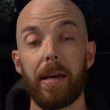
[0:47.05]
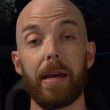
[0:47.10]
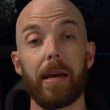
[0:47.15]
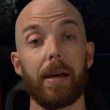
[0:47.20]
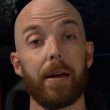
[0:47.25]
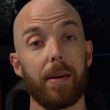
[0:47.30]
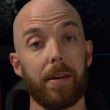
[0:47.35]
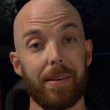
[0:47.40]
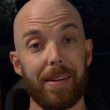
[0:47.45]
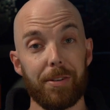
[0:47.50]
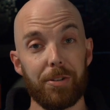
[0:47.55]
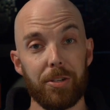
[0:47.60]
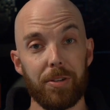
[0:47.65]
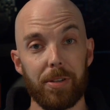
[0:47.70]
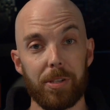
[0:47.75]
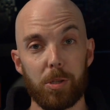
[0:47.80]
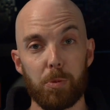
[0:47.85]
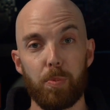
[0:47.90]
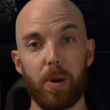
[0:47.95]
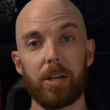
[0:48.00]
In addition to
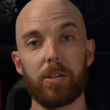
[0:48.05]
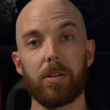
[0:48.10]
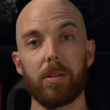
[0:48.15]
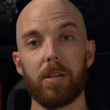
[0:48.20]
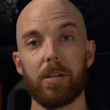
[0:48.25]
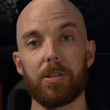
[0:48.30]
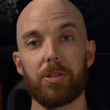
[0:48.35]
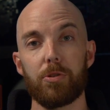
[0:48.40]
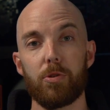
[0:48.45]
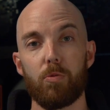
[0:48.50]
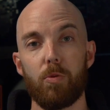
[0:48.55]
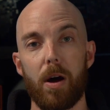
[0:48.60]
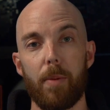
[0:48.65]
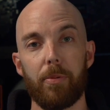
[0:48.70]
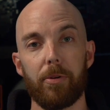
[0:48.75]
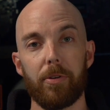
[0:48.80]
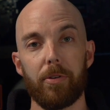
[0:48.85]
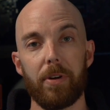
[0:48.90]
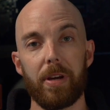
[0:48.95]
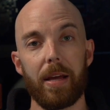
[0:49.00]
special issue
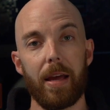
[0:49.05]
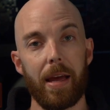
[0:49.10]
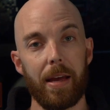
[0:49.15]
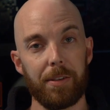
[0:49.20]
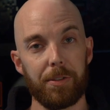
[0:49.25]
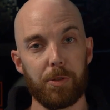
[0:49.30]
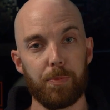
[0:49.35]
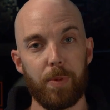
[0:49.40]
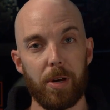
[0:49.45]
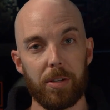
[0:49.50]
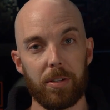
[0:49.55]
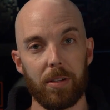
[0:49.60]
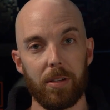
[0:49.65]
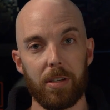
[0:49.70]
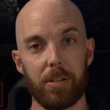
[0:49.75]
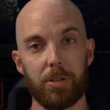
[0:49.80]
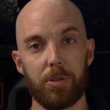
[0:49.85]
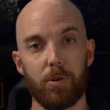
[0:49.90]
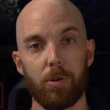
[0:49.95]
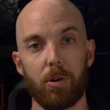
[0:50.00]
weaponry and special
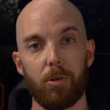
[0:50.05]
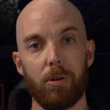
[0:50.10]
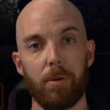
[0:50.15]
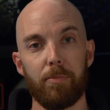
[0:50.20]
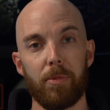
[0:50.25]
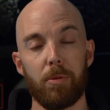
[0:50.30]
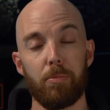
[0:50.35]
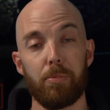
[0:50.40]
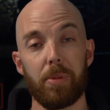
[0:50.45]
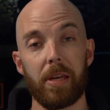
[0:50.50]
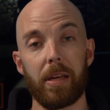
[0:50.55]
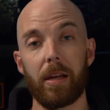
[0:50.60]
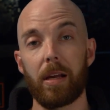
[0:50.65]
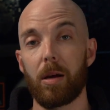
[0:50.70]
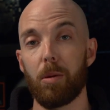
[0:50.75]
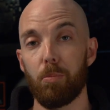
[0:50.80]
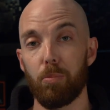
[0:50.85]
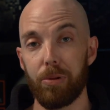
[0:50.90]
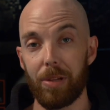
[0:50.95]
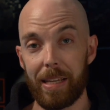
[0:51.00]
issue equipment being
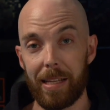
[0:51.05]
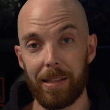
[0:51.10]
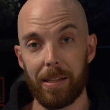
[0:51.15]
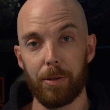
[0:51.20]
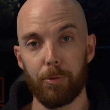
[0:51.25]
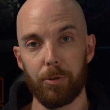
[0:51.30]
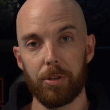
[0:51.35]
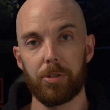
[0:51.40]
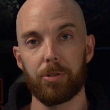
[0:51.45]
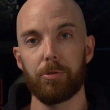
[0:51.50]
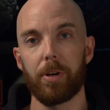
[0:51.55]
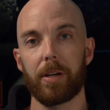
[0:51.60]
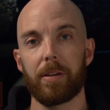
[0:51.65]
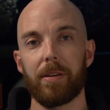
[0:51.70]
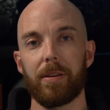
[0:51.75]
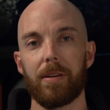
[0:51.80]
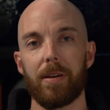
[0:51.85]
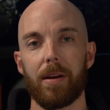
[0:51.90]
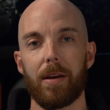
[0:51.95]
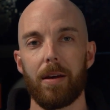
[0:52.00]
completely
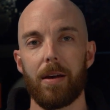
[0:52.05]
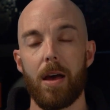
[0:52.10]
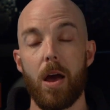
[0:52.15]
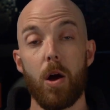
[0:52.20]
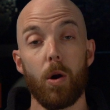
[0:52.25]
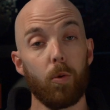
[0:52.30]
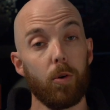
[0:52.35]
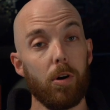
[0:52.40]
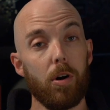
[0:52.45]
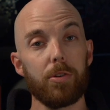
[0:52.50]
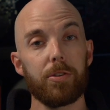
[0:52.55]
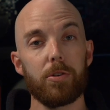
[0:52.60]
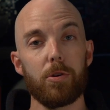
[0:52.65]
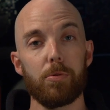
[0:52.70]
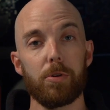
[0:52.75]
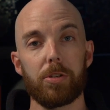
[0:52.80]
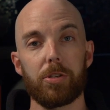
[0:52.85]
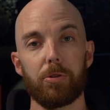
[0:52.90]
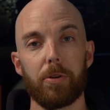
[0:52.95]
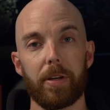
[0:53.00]
restricted, we're also
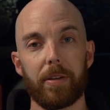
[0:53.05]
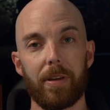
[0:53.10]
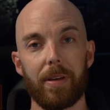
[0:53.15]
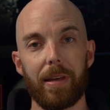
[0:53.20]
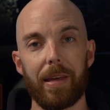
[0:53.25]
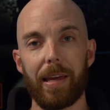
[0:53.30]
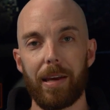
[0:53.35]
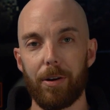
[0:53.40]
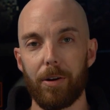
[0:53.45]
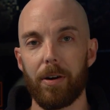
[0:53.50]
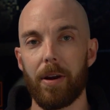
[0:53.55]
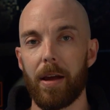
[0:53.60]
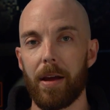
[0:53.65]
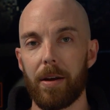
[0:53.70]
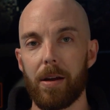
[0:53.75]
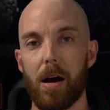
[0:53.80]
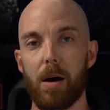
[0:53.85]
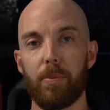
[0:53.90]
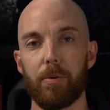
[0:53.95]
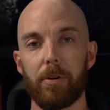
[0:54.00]
restricting gear
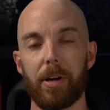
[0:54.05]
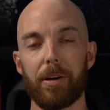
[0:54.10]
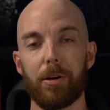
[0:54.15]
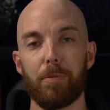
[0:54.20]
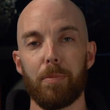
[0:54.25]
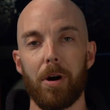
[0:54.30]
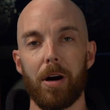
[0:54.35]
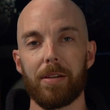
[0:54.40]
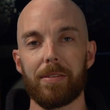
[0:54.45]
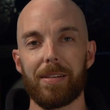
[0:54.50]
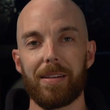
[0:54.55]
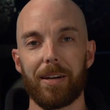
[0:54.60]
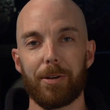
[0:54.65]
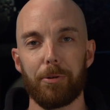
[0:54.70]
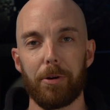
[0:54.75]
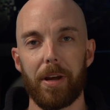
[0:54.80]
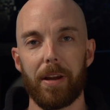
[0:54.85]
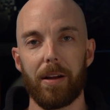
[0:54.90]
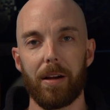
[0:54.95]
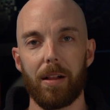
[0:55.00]
and operator mods in
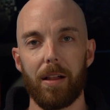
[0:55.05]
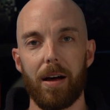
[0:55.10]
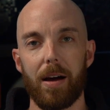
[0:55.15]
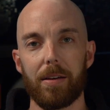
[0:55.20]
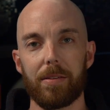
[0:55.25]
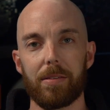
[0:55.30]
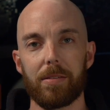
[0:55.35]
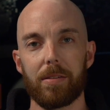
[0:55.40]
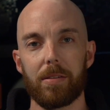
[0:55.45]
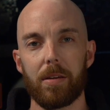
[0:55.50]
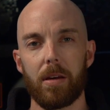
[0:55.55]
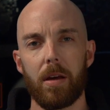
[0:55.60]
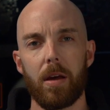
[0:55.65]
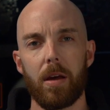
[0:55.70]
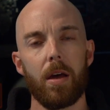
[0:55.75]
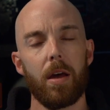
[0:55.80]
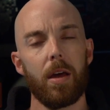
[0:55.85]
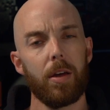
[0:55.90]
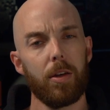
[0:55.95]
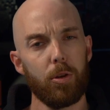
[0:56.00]
Create a Class.
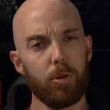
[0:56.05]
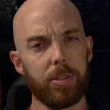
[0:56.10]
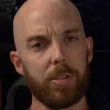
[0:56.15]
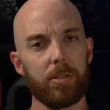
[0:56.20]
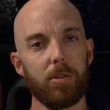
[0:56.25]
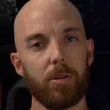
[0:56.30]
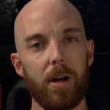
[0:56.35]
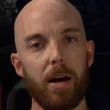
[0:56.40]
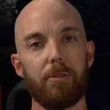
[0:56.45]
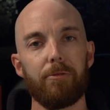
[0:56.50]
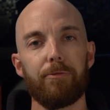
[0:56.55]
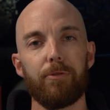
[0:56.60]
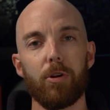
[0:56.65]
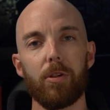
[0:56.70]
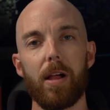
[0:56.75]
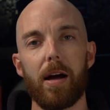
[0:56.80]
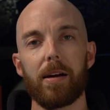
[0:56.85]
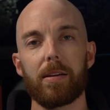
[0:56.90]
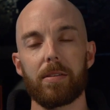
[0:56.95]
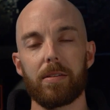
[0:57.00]
You'll still have
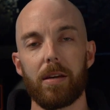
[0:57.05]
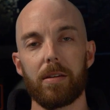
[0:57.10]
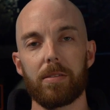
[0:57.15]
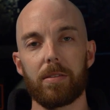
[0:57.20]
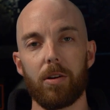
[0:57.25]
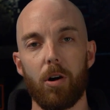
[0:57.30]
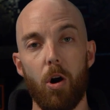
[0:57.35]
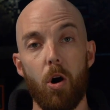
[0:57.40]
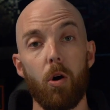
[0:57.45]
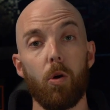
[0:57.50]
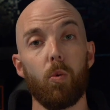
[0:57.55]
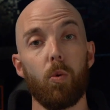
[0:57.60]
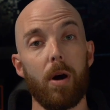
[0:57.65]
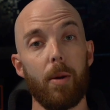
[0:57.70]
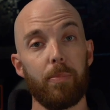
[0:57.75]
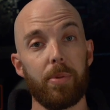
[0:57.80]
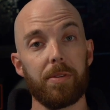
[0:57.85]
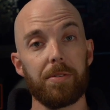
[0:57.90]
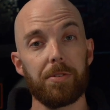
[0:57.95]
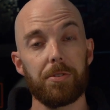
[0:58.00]
full access to all
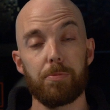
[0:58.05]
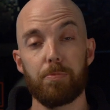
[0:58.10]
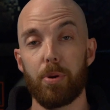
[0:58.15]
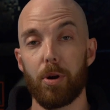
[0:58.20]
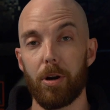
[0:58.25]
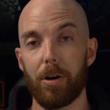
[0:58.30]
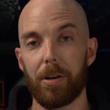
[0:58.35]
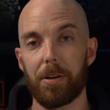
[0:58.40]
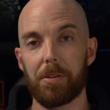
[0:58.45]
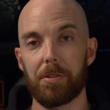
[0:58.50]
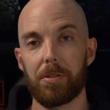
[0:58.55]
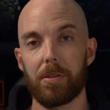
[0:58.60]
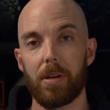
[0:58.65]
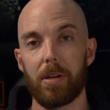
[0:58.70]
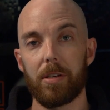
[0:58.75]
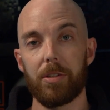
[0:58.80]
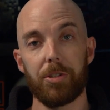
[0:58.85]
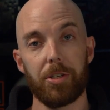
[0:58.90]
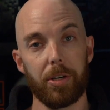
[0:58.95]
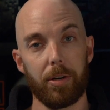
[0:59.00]
weapons, perks,
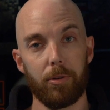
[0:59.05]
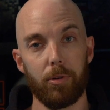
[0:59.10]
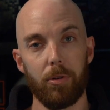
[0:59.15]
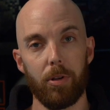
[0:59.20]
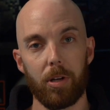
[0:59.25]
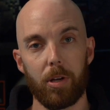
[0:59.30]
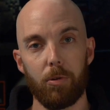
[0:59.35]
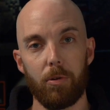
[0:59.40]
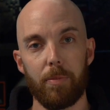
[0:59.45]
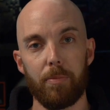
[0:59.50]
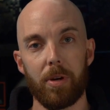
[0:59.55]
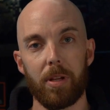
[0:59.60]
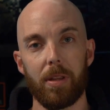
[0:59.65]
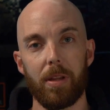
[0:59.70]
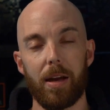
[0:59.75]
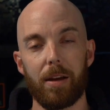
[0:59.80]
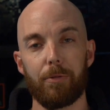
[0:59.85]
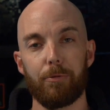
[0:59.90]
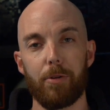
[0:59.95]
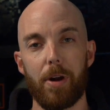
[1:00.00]
general equipment
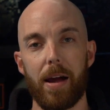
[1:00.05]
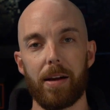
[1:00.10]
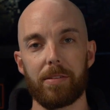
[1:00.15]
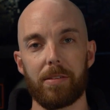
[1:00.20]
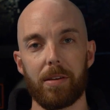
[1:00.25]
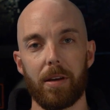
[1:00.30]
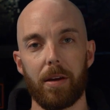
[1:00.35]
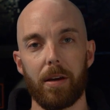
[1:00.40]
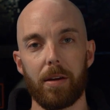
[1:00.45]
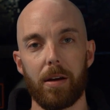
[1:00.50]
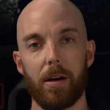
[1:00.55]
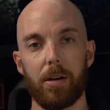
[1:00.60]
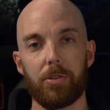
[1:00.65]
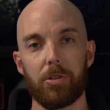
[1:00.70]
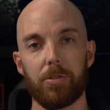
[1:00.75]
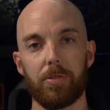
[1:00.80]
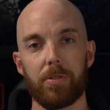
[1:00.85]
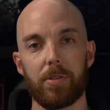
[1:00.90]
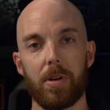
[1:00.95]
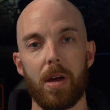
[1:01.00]
like frags and
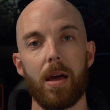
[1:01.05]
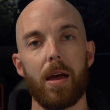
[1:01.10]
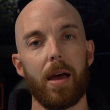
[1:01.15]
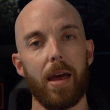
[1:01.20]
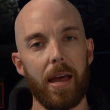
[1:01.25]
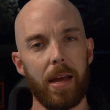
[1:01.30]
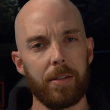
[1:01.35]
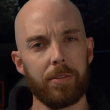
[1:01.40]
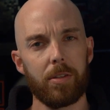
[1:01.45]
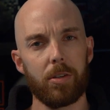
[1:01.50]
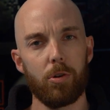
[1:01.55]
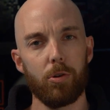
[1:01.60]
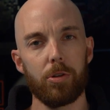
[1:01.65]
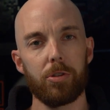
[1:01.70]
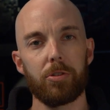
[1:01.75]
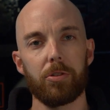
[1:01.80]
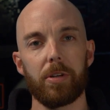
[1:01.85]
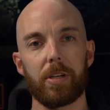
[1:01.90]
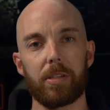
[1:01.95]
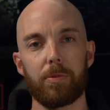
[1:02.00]
concussions, and score
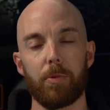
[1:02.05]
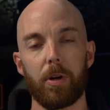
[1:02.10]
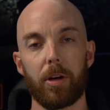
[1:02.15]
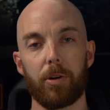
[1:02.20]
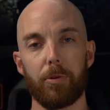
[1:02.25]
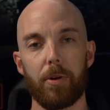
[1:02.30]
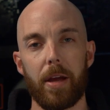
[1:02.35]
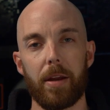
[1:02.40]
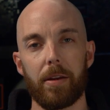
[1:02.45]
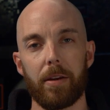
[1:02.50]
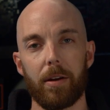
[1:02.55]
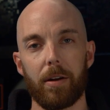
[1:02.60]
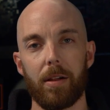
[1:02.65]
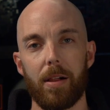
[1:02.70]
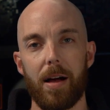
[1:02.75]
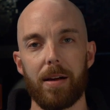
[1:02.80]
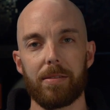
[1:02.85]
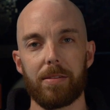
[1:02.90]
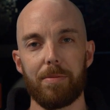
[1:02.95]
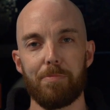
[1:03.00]
streaks when creating your
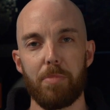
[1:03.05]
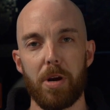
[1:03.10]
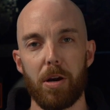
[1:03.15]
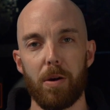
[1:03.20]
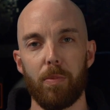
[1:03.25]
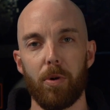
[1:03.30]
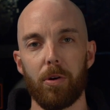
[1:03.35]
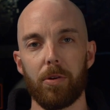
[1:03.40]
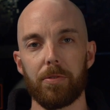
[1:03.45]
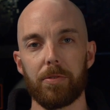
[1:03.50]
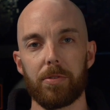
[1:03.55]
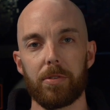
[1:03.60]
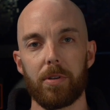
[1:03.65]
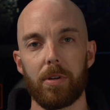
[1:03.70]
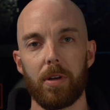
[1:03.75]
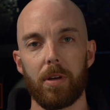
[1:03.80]
class in Barebones.